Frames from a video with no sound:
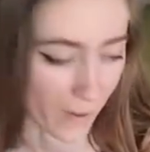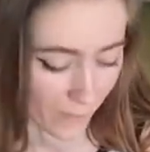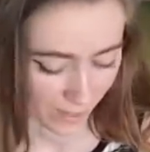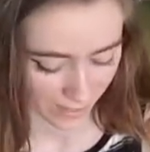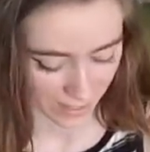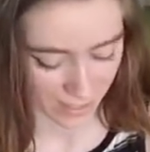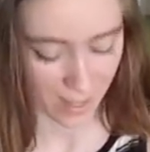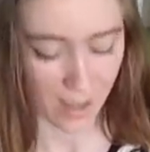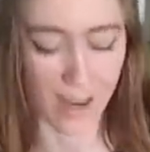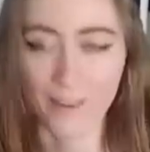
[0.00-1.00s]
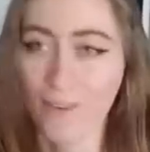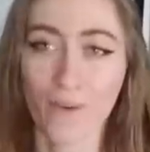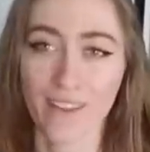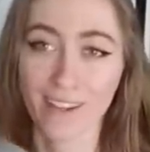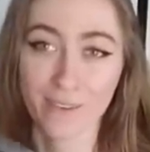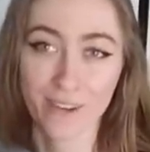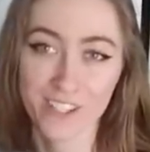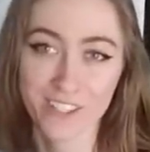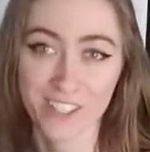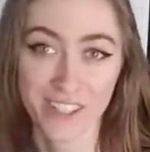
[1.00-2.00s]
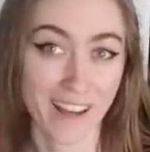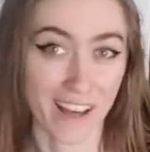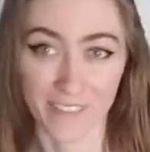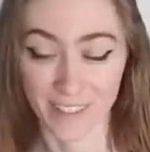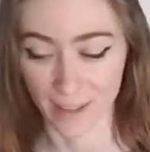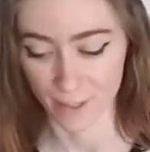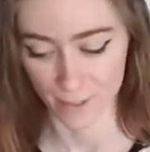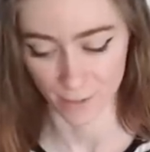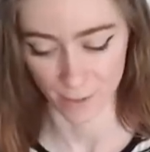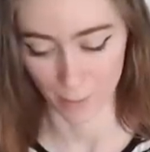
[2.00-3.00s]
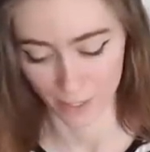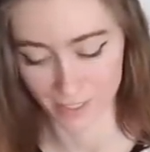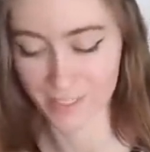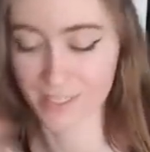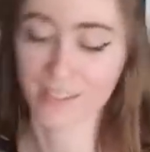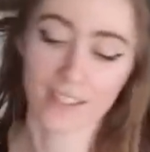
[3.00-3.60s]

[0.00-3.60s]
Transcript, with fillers: I, I, wanted this. I don't know why they crushed the shit out of it. That was a fun bonus.